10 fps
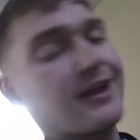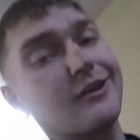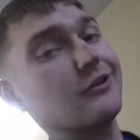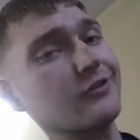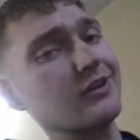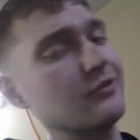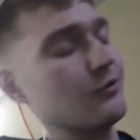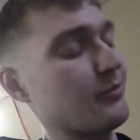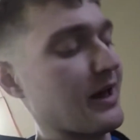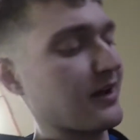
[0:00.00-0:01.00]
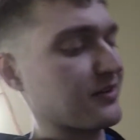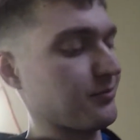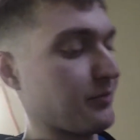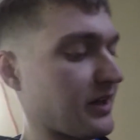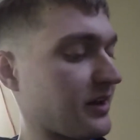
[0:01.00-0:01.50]
and you only need 2 packs,
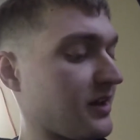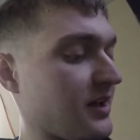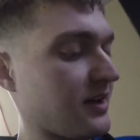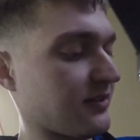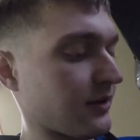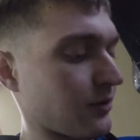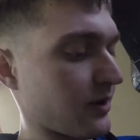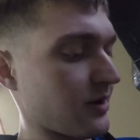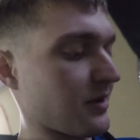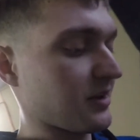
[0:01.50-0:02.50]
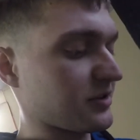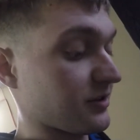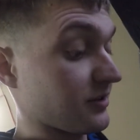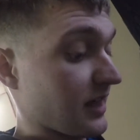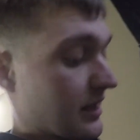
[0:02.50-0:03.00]
but it's a good way to make
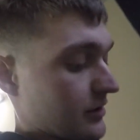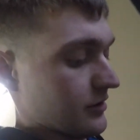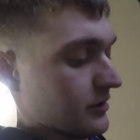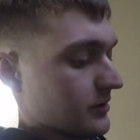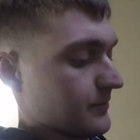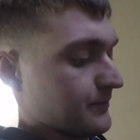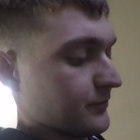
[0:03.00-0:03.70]
sure that your